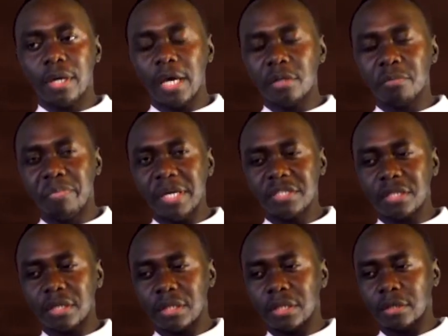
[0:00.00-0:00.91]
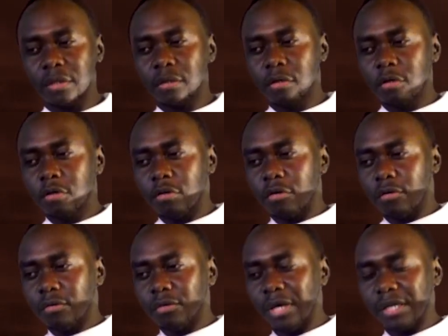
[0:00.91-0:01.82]
and basically
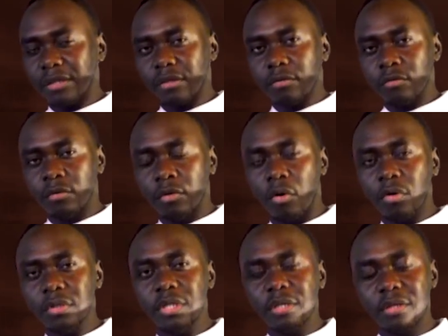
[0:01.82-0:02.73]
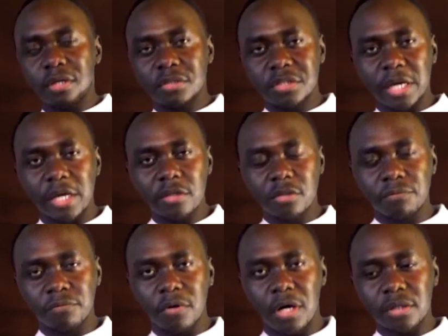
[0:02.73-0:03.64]
that only the saints
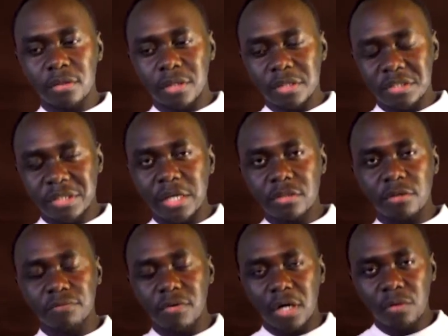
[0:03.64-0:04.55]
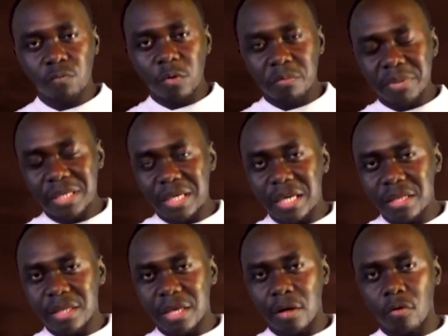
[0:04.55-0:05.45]
of God, the saints of God will be
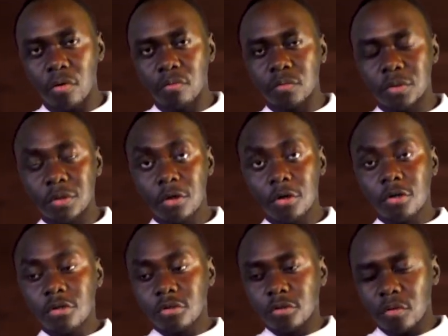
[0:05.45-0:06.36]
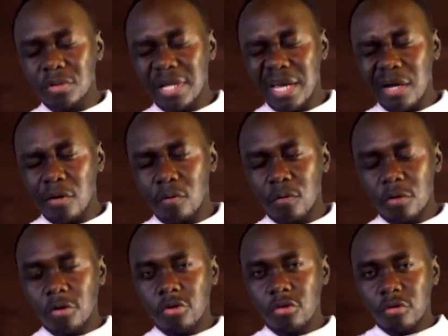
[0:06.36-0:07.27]
in their homes. So now
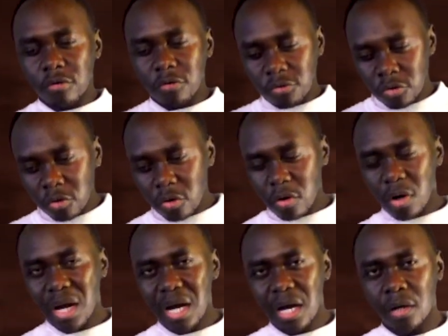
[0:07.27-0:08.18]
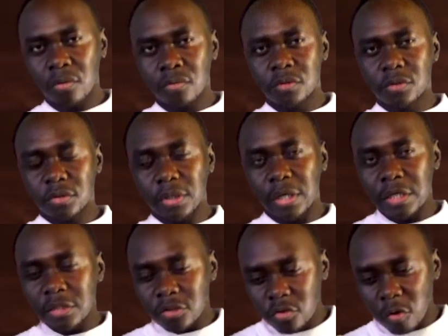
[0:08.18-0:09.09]
your house
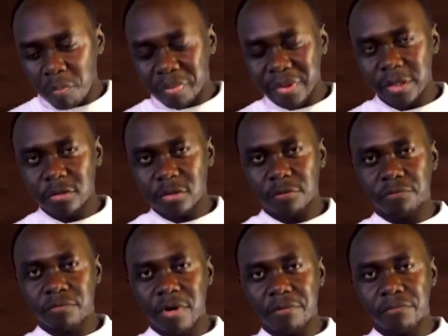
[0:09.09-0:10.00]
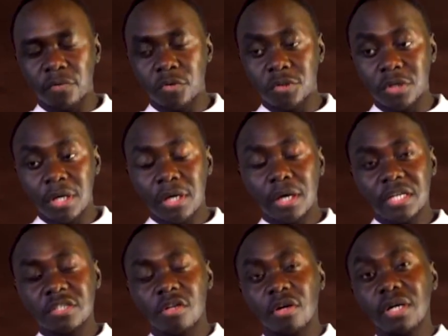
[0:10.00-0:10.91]
is your place of refuge.
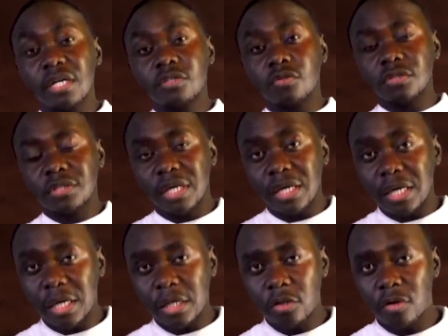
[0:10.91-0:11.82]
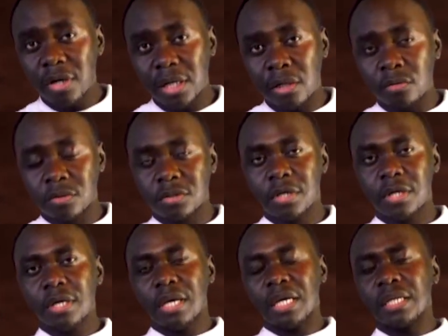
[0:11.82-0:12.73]
As long as you stay in your house
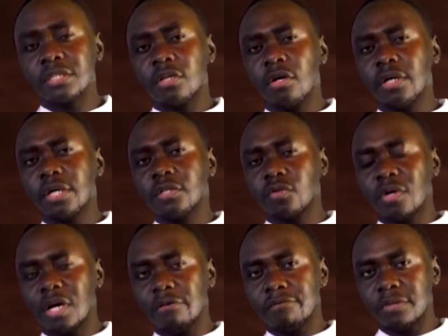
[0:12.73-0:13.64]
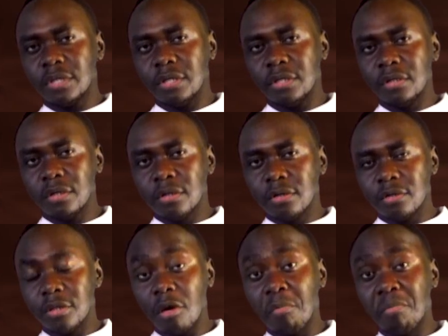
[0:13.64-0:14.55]
and as long as you have the
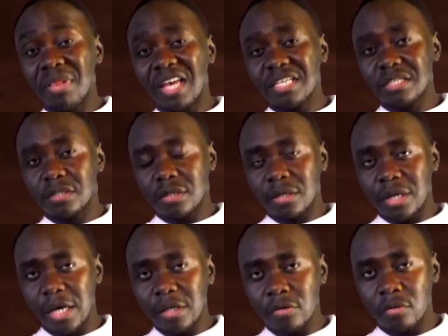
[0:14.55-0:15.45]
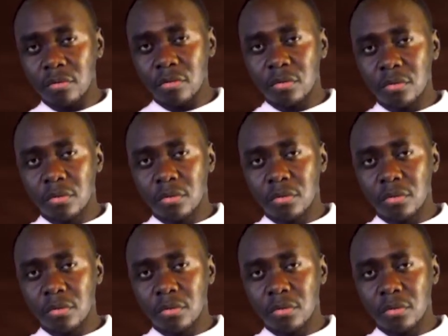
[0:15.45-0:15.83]
the blessed candle